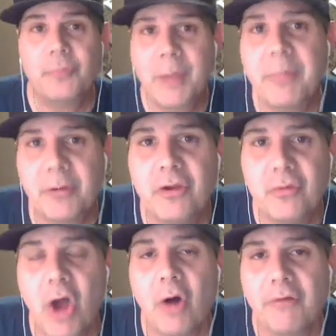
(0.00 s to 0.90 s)

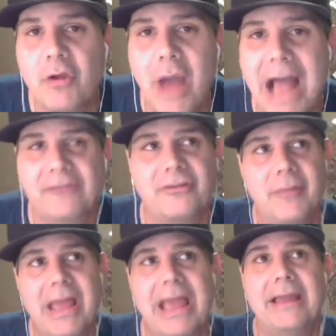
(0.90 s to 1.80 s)
if you
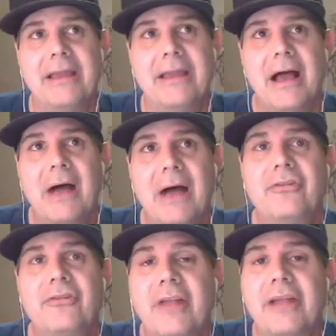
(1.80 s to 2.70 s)
ask them, hey,
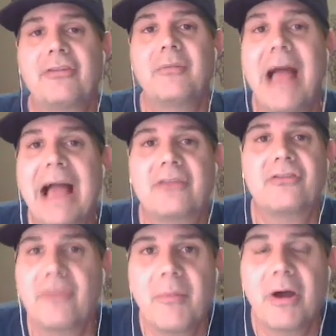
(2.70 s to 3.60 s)
how would you like some
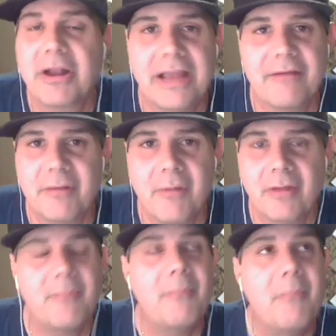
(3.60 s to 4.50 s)
extra money
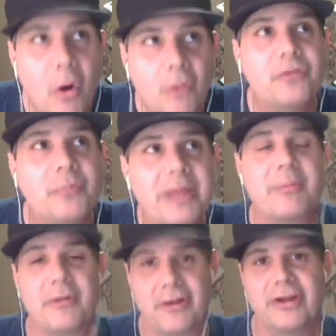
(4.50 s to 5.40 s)
every month?
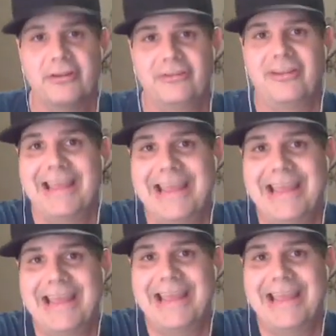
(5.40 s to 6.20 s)
Most people are going to say